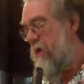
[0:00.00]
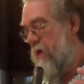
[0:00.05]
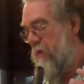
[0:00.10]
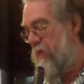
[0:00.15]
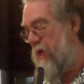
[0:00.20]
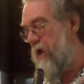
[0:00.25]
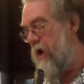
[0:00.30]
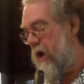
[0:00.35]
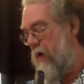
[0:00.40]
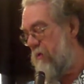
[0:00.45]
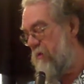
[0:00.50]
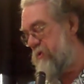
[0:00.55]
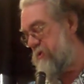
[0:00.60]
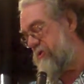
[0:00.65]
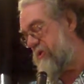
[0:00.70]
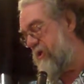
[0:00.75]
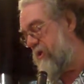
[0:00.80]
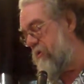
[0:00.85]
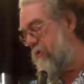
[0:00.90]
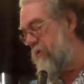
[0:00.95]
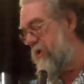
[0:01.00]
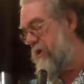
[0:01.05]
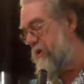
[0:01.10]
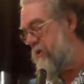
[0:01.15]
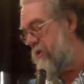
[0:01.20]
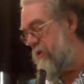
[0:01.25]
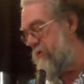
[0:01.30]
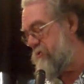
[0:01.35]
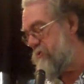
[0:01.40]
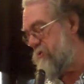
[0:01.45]
They always get a
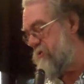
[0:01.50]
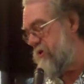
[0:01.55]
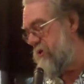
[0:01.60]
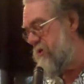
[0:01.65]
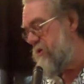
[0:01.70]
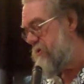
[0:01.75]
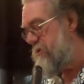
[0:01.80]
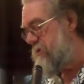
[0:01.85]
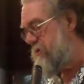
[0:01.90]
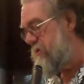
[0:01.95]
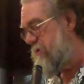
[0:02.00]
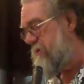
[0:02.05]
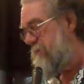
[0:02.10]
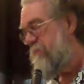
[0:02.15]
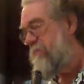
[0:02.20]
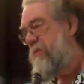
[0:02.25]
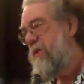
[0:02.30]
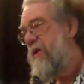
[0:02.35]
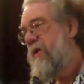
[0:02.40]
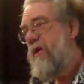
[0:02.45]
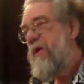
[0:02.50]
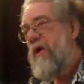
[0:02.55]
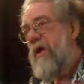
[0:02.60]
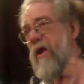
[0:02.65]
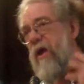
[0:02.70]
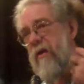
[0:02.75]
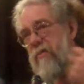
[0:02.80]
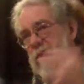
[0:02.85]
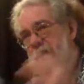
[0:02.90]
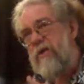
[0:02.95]
window seat.
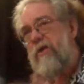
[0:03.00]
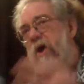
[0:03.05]
And the